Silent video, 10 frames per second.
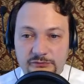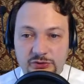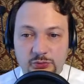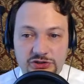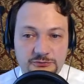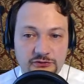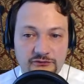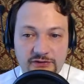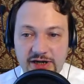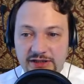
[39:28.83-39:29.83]
was
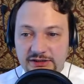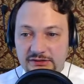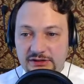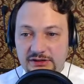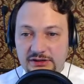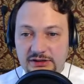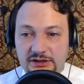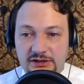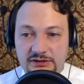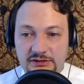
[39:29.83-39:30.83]
provided
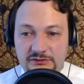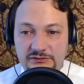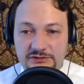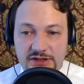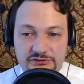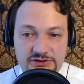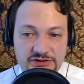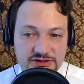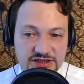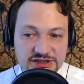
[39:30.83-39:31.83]
in
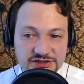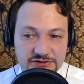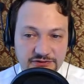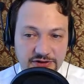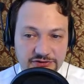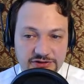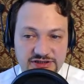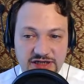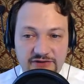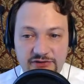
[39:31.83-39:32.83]
2006,
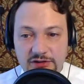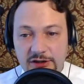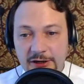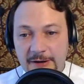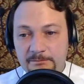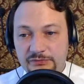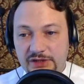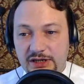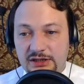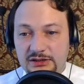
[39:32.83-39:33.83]
2007.
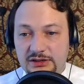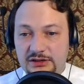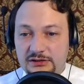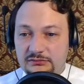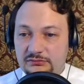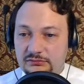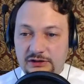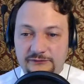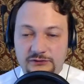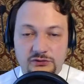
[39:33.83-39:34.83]
And
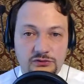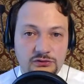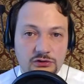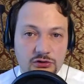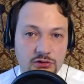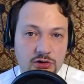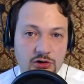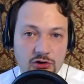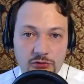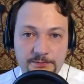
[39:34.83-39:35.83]
if you
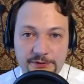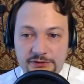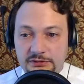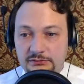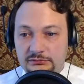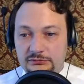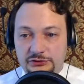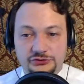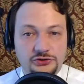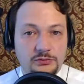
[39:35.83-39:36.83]
open
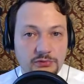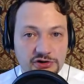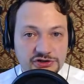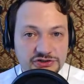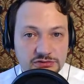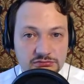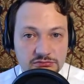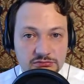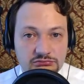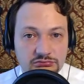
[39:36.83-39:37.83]
Dropbox,
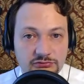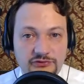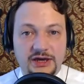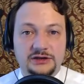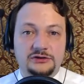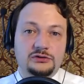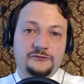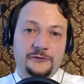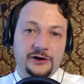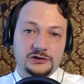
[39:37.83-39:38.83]
then your
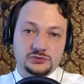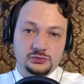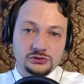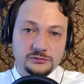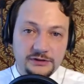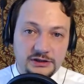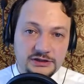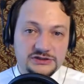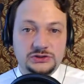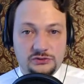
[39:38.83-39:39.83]
files would be
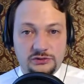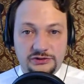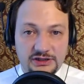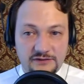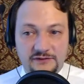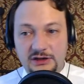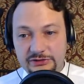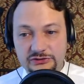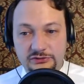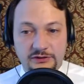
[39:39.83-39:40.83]
stored in the
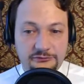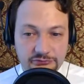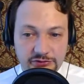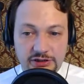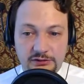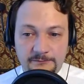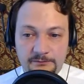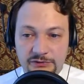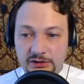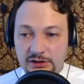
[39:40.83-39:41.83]
Amazon S3.
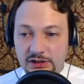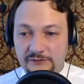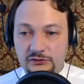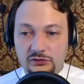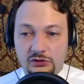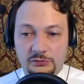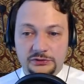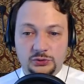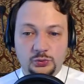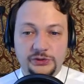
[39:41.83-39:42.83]
If you
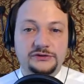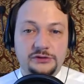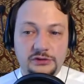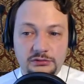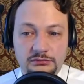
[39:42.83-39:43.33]
open Twitter,